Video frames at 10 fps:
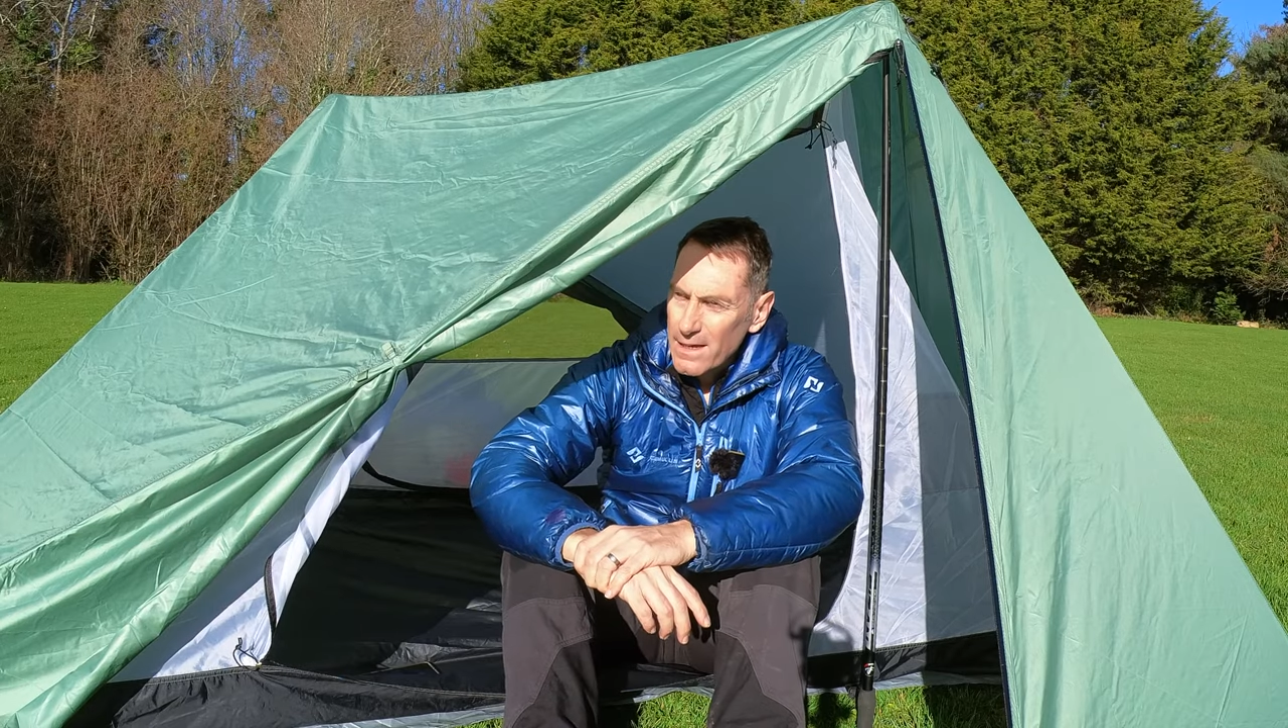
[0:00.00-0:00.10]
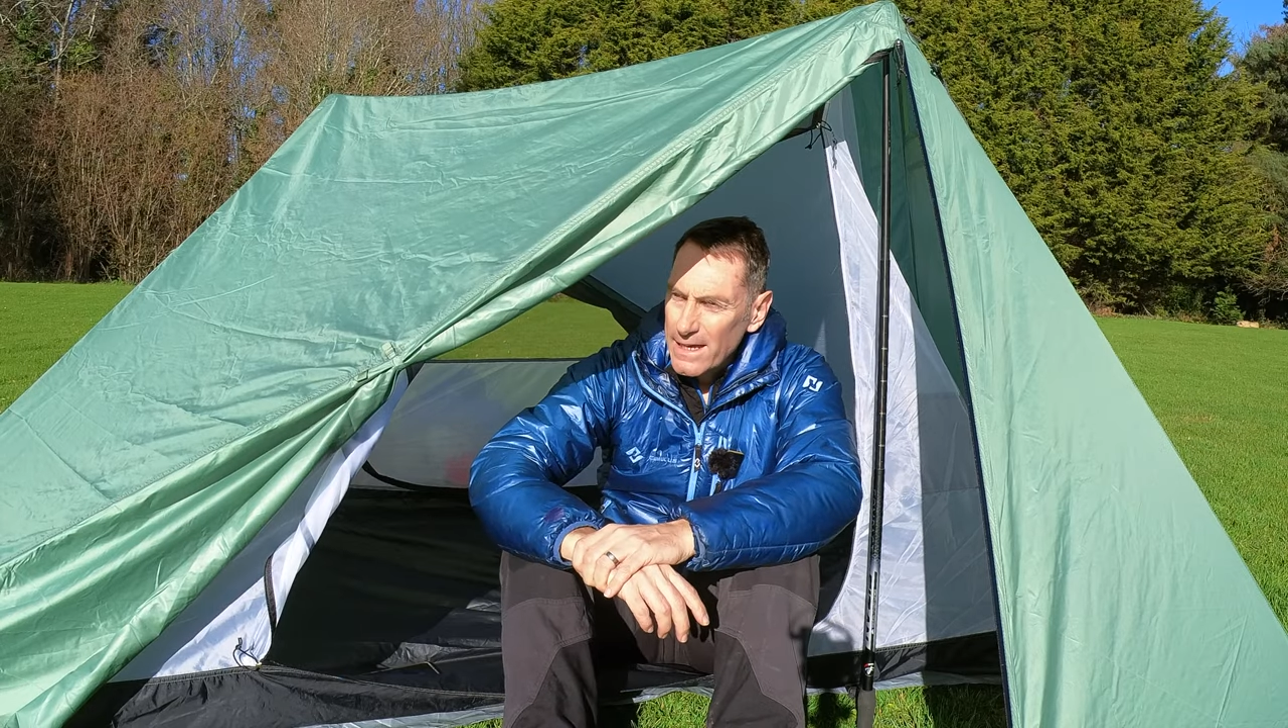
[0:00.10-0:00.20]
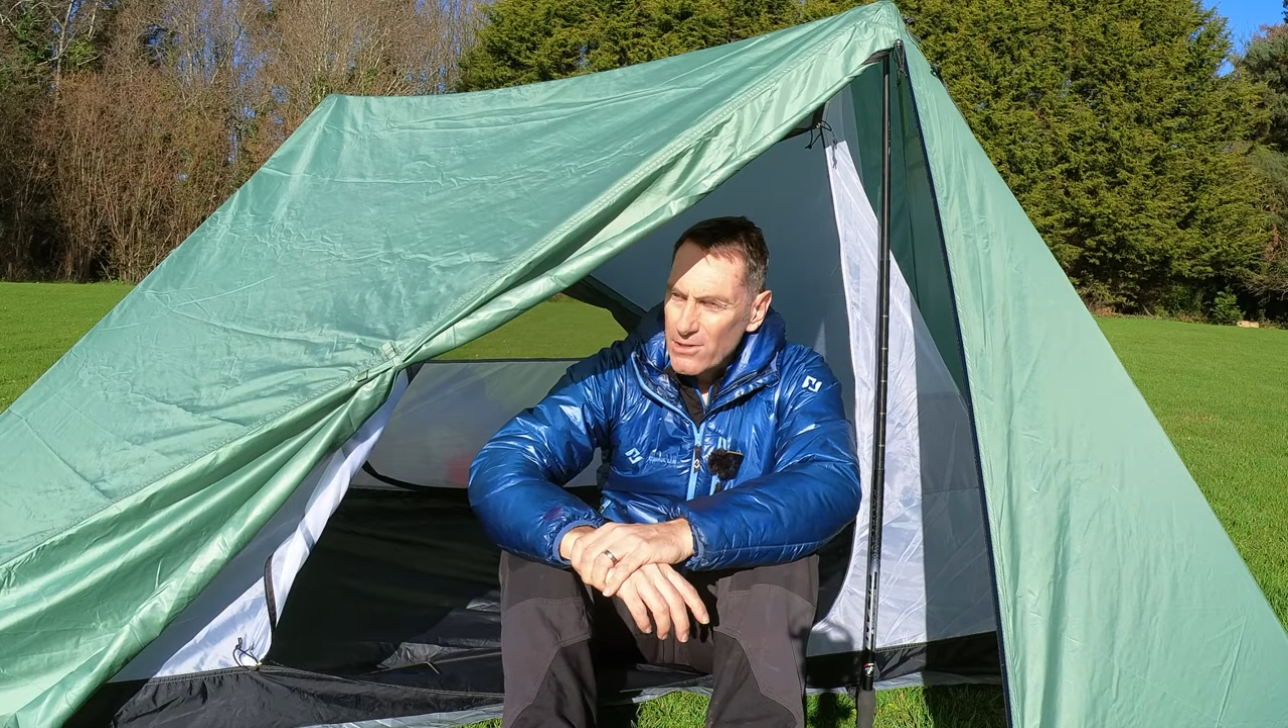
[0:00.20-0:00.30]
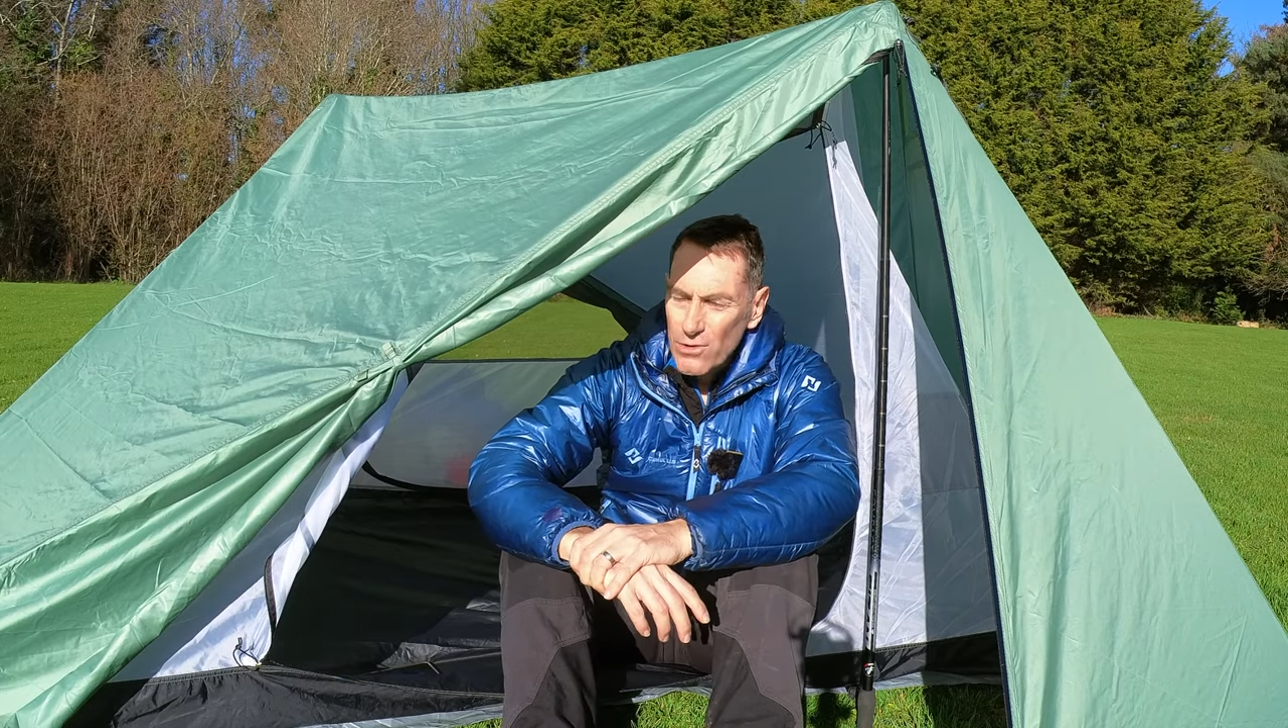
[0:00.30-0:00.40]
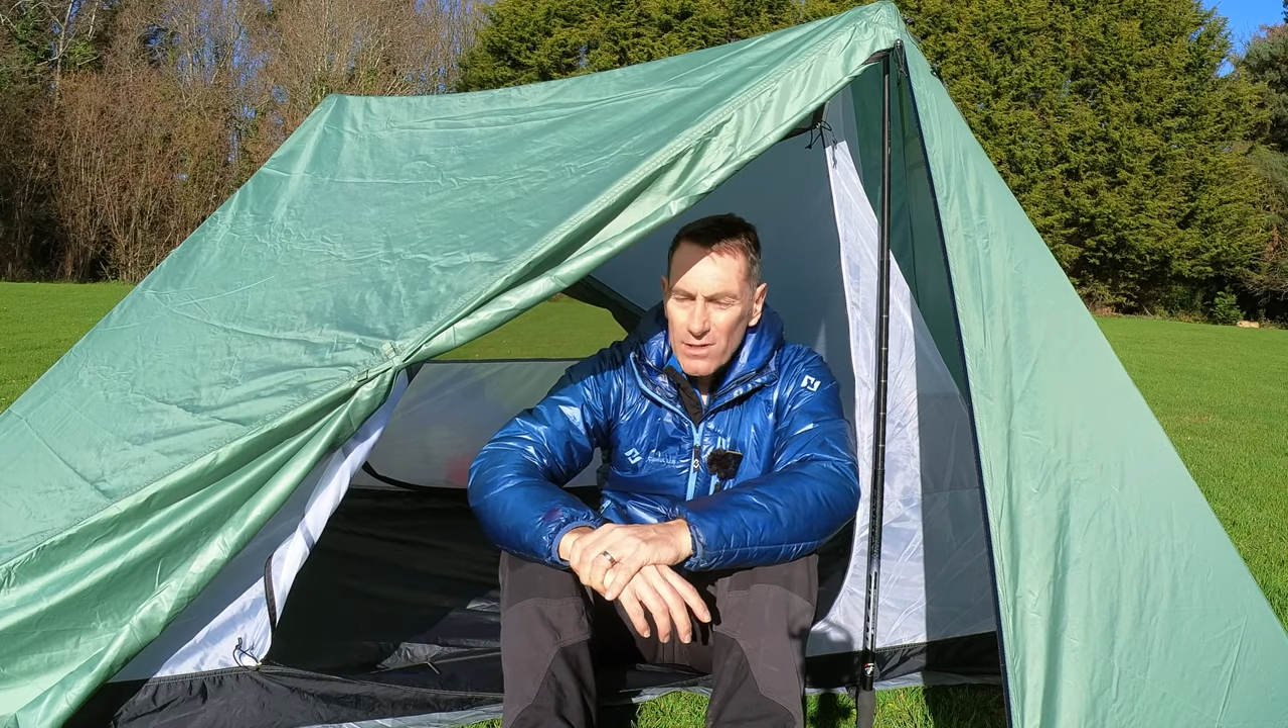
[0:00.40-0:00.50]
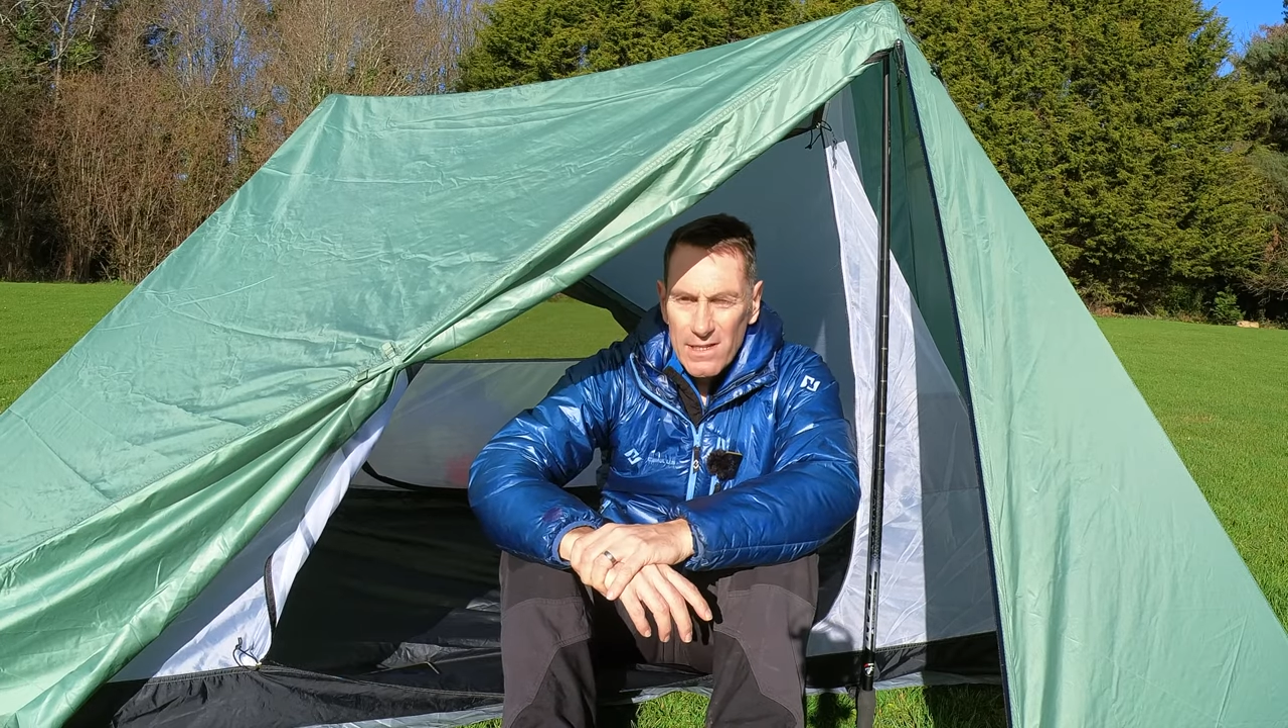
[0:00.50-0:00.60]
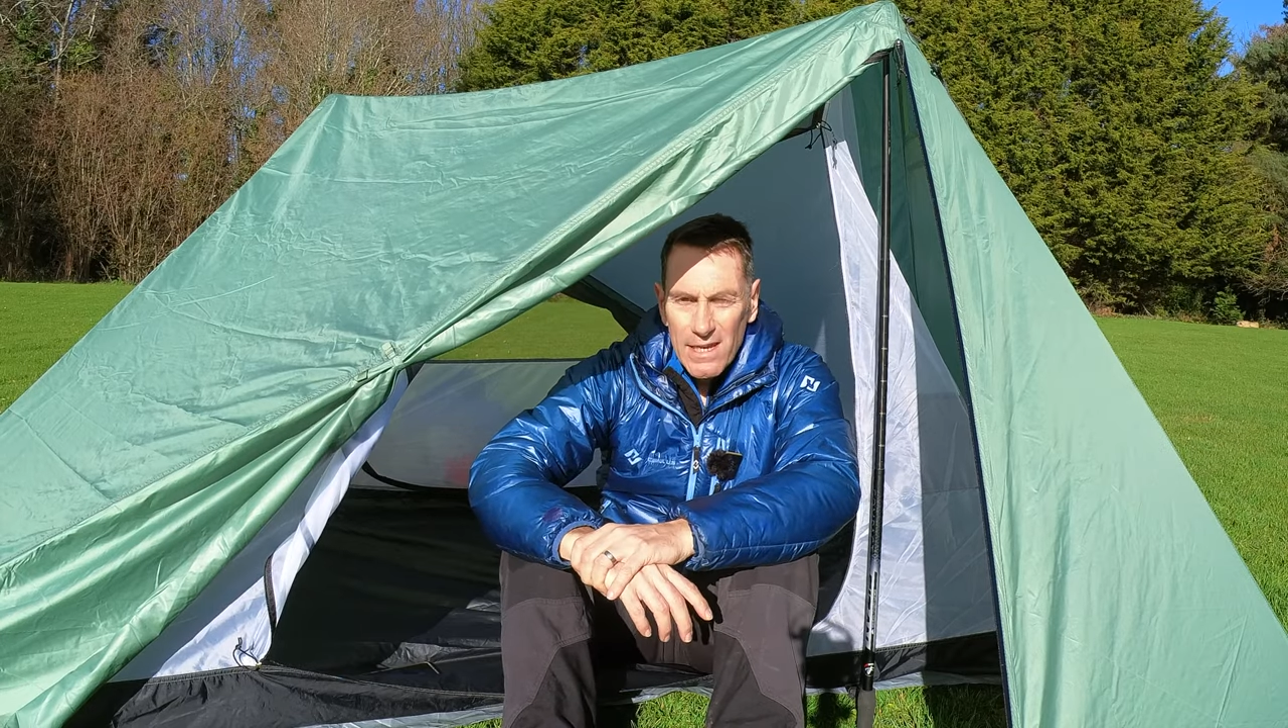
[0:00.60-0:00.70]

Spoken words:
it does